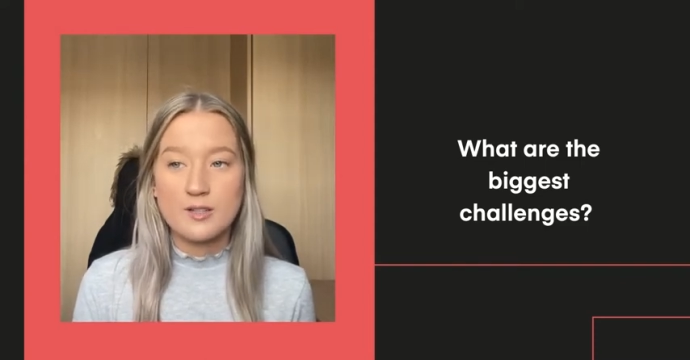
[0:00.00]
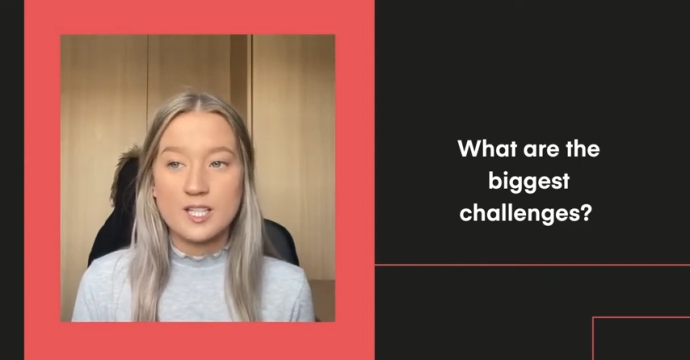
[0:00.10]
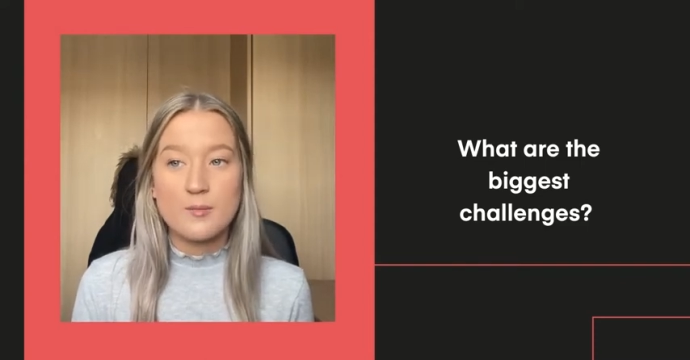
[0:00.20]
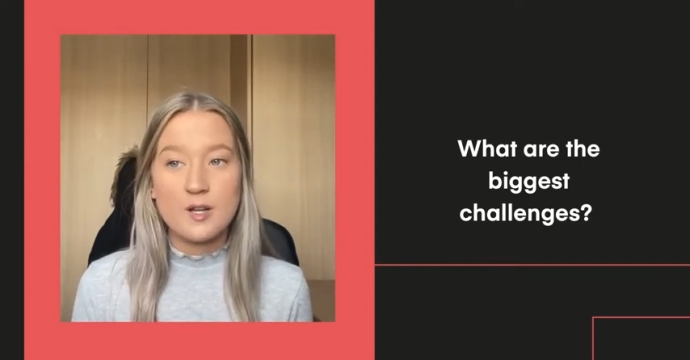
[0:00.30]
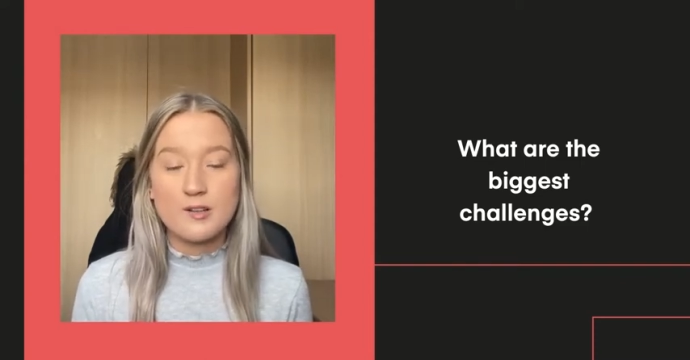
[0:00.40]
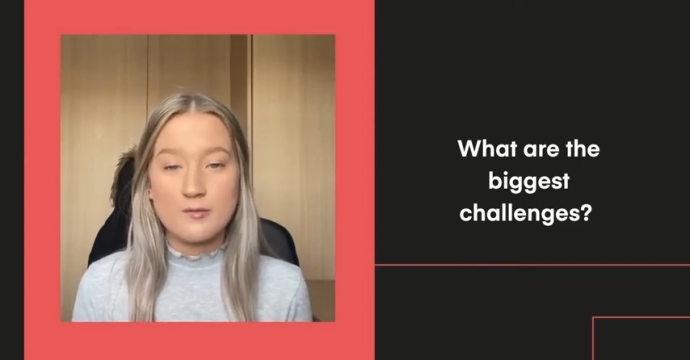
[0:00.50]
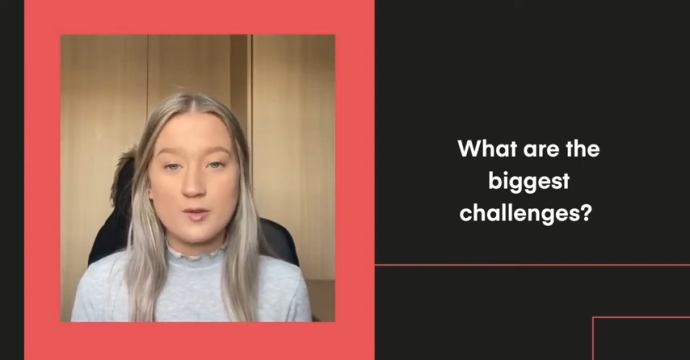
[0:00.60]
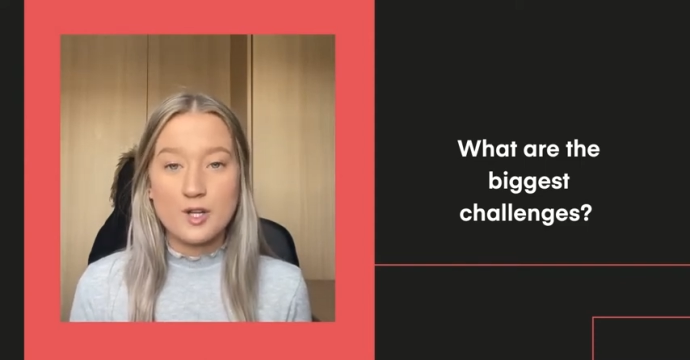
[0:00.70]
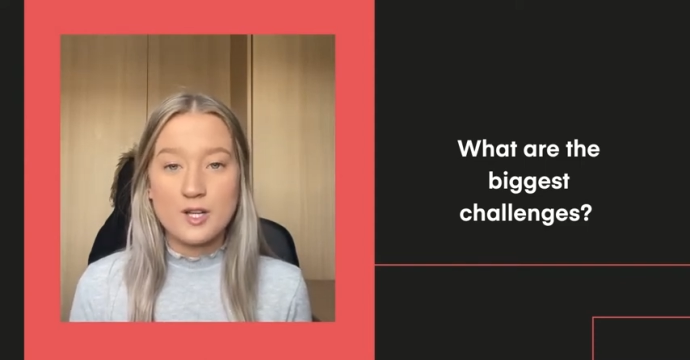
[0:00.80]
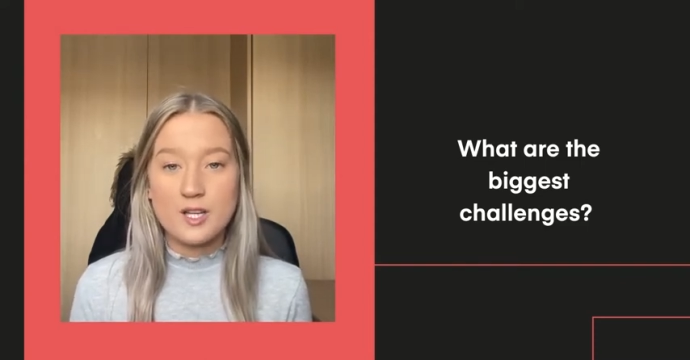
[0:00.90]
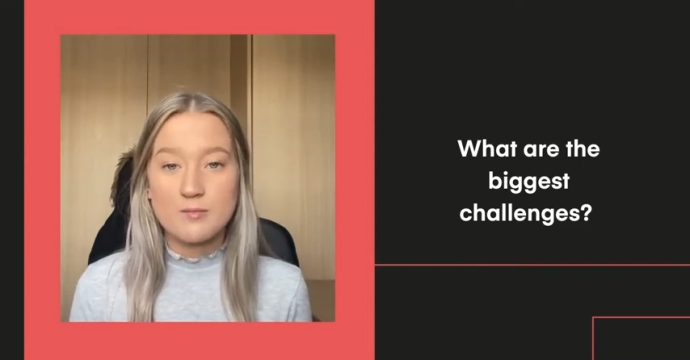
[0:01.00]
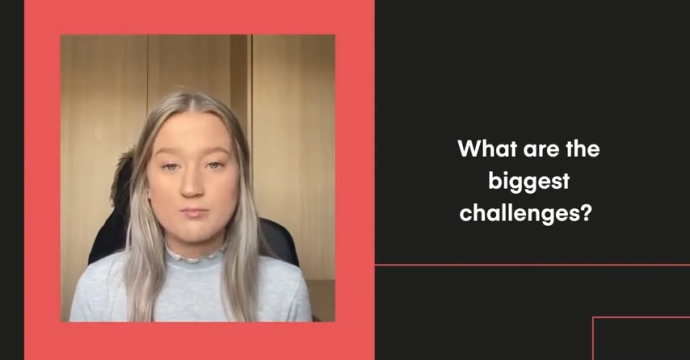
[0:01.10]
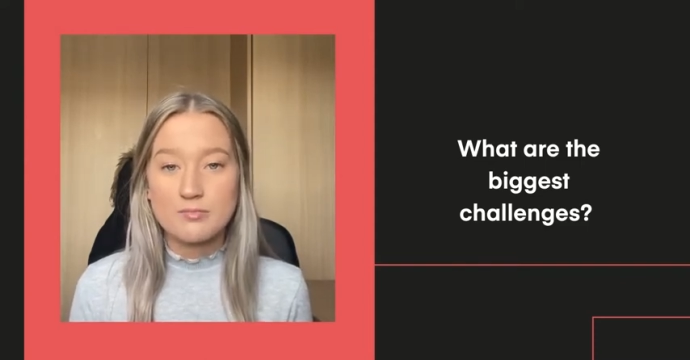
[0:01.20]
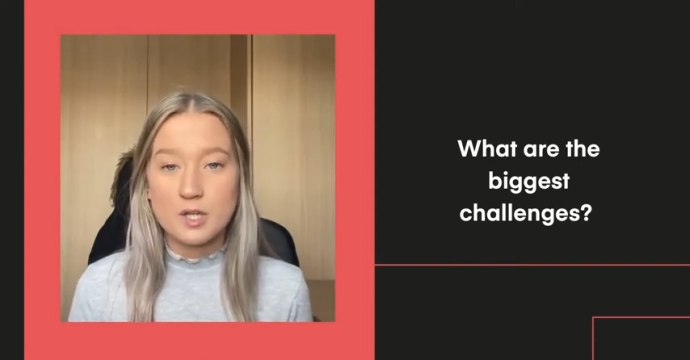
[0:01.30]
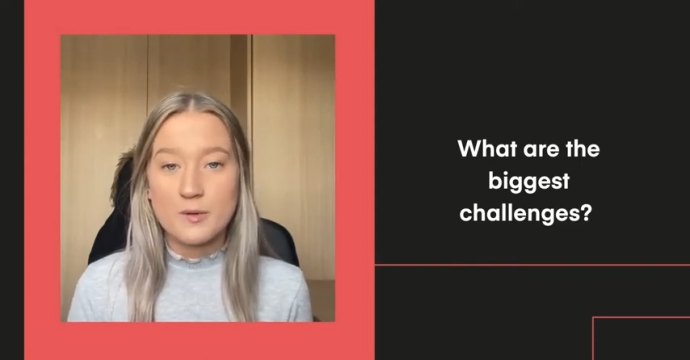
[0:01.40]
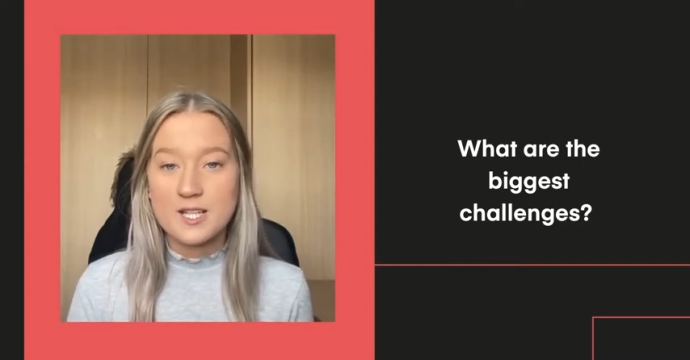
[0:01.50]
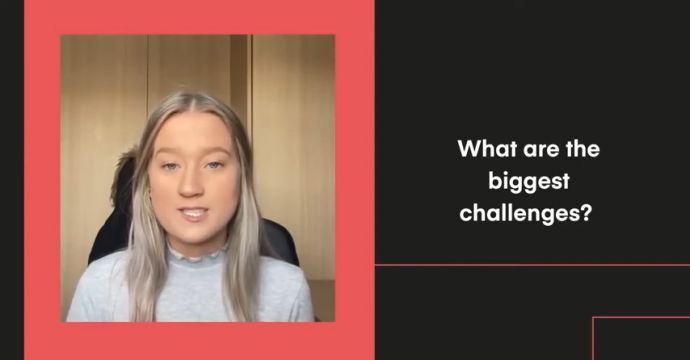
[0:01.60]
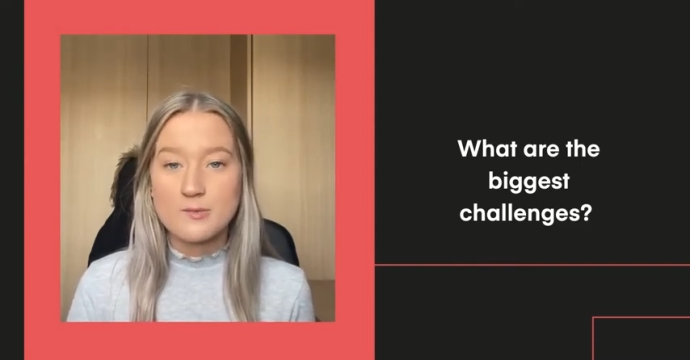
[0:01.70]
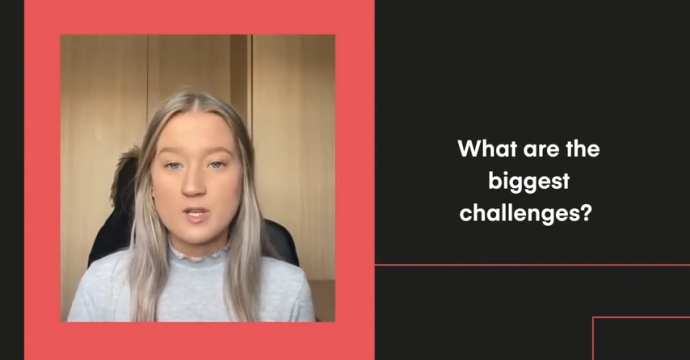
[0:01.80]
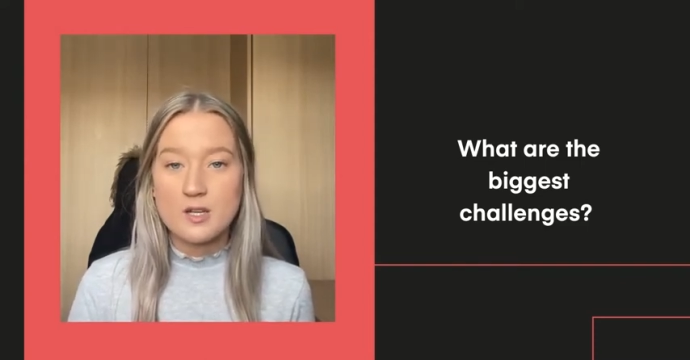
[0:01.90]
independent learning going
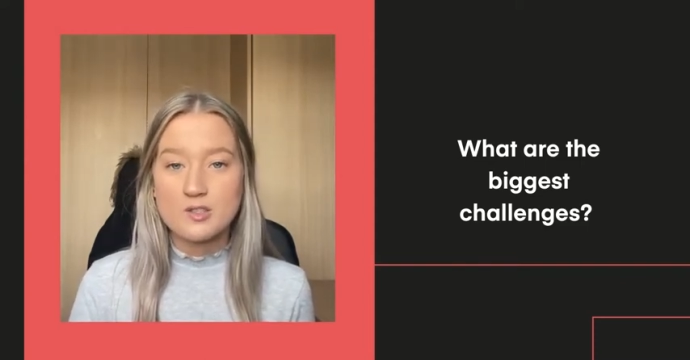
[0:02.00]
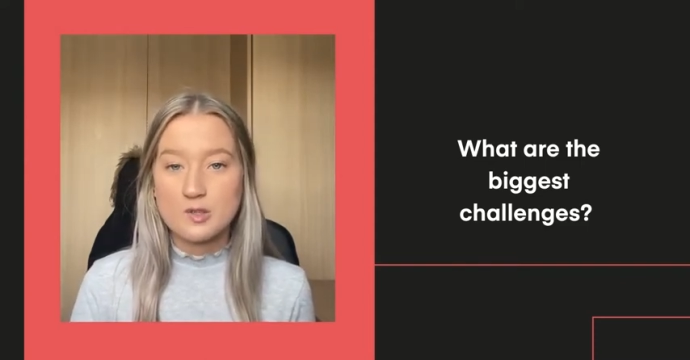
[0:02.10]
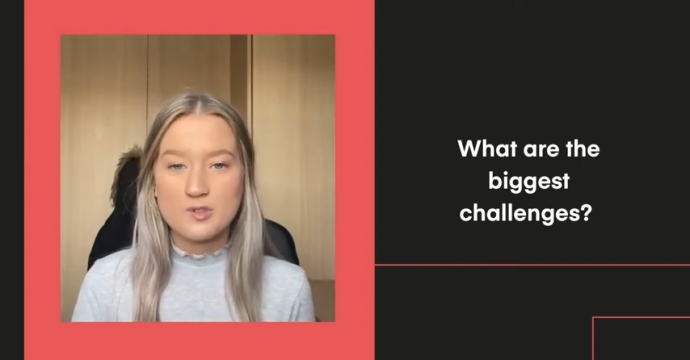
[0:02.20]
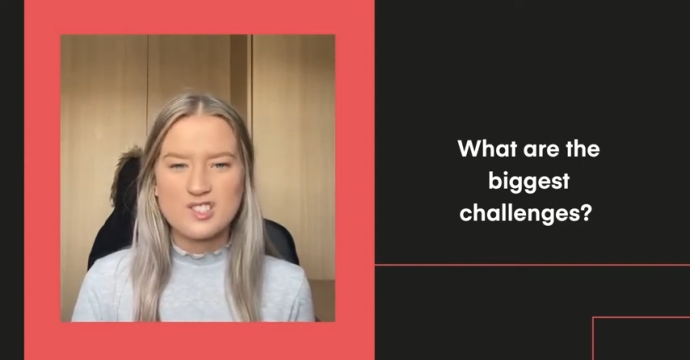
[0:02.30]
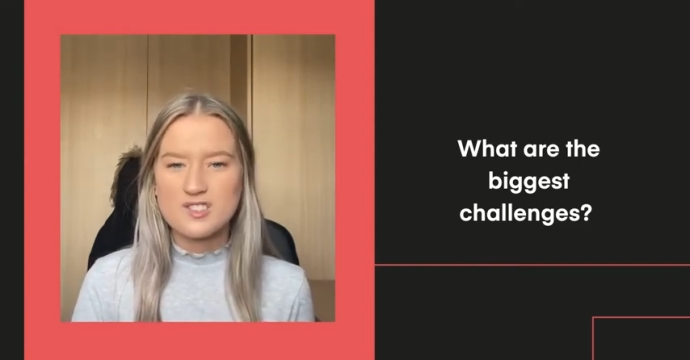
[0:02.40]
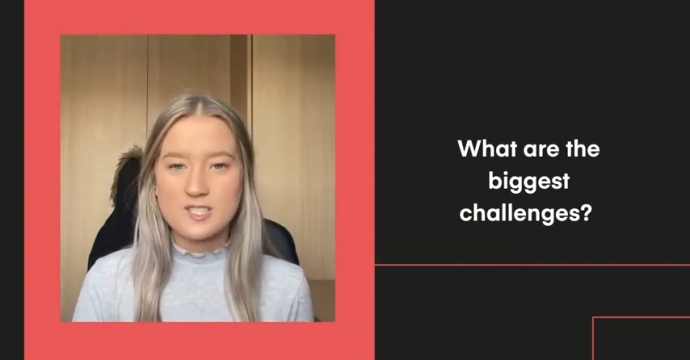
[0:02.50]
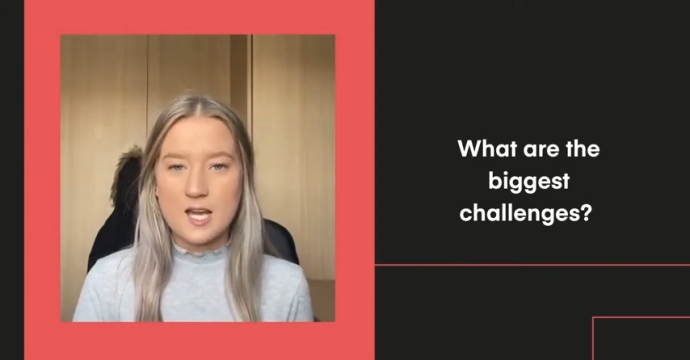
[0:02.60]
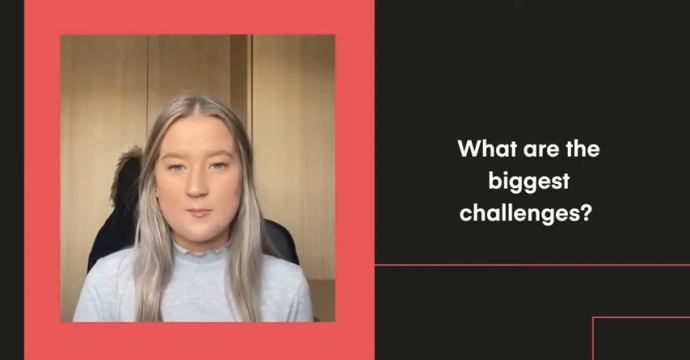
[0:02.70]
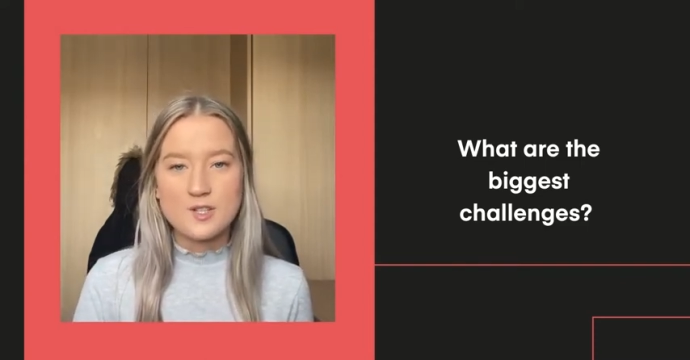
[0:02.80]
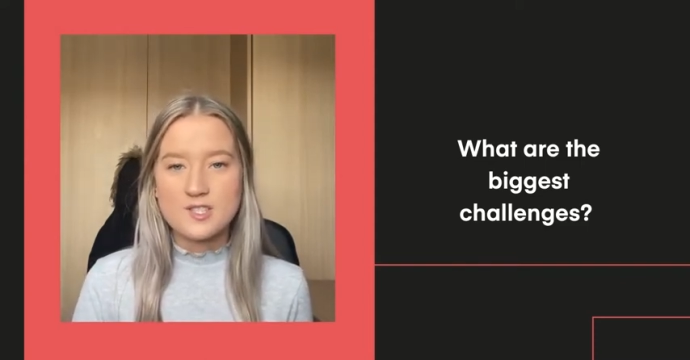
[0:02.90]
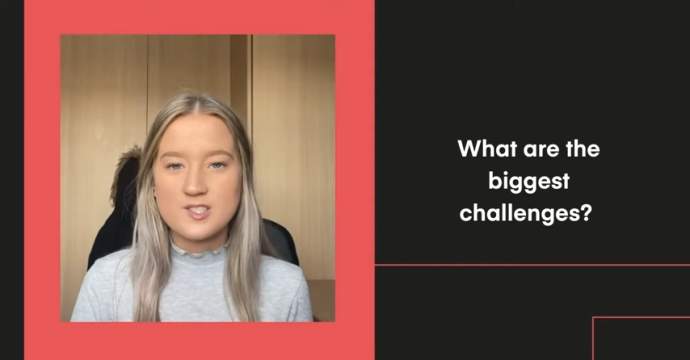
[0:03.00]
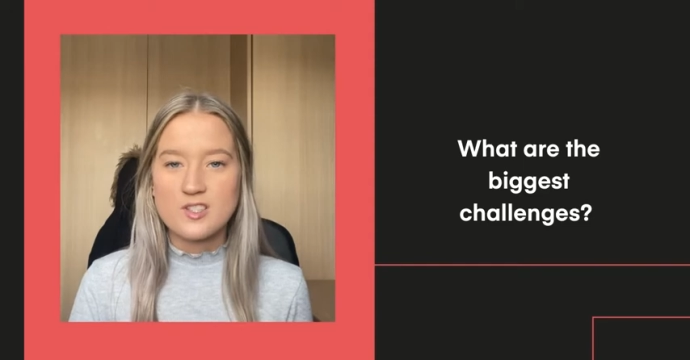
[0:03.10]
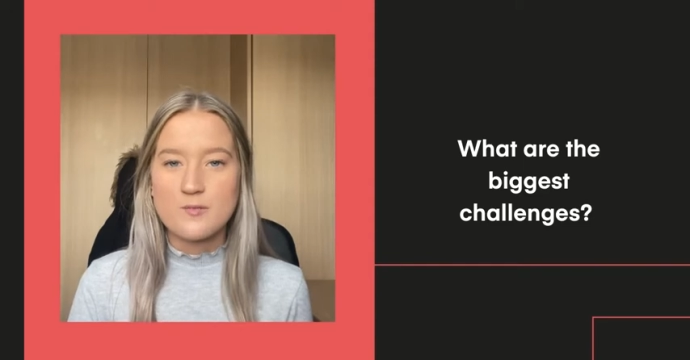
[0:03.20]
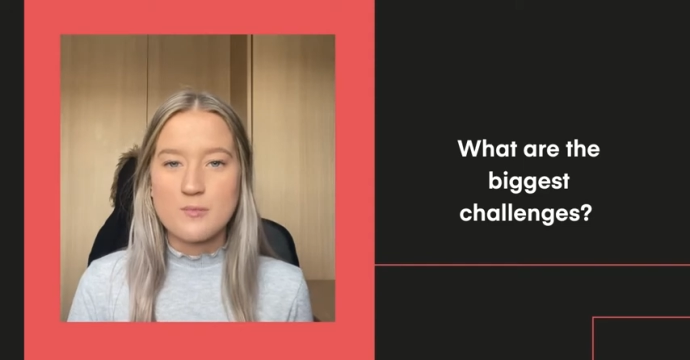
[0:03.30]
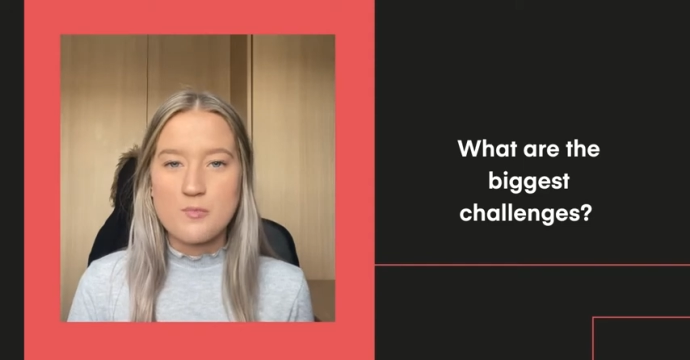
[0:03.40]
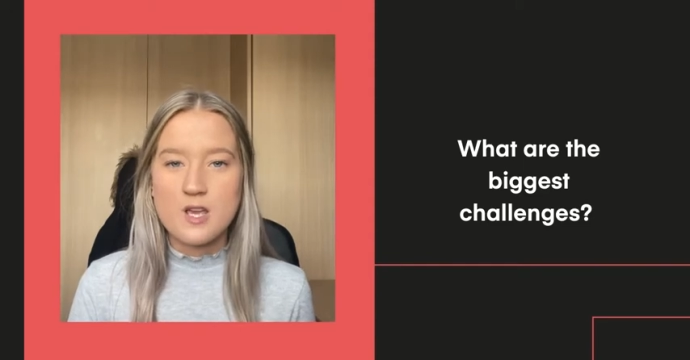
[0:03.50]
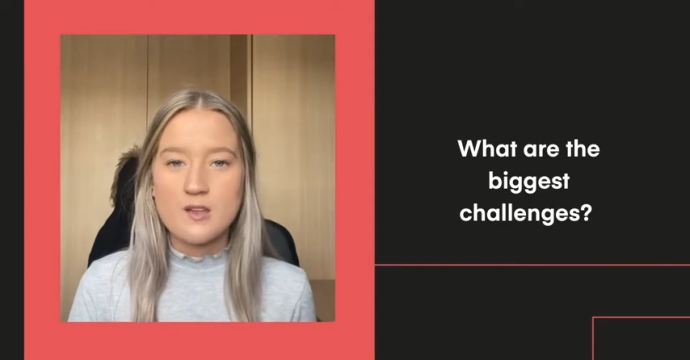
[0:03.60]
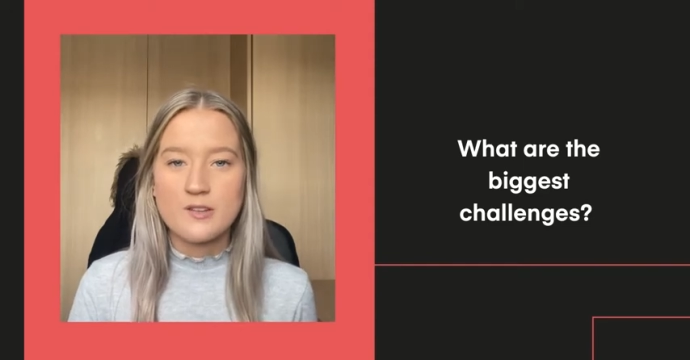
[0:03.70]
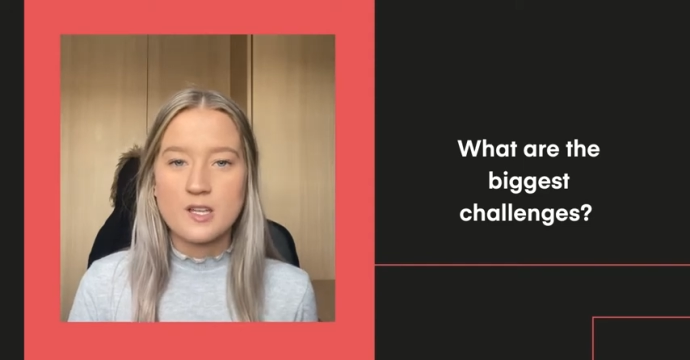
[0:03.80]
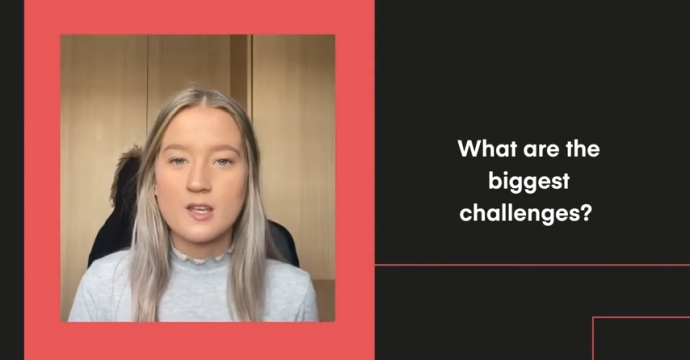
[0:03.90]
into it, so it's just time consuming
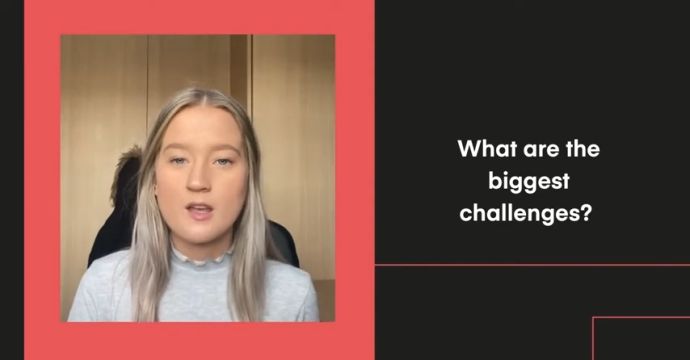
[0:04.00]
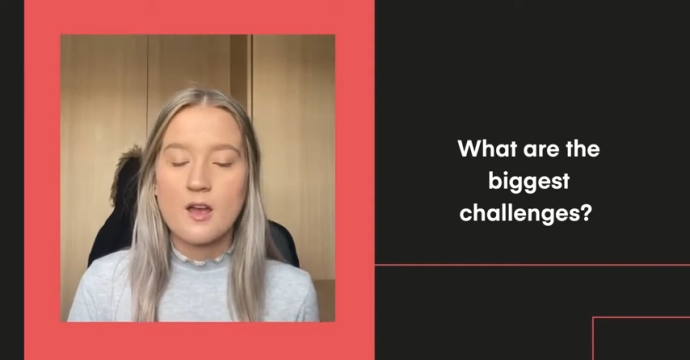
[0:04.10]
really.